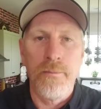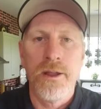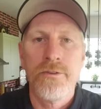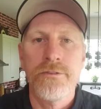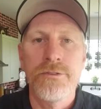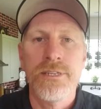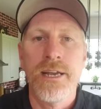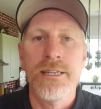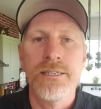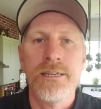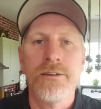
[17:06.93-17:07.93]
my
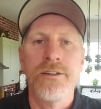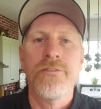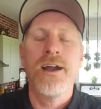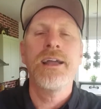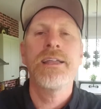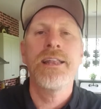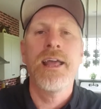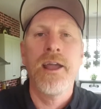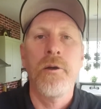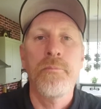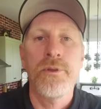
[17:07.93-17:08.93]
crusade is here, and if I can
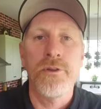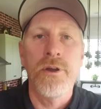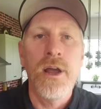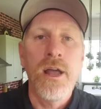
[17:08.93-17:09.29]
help you,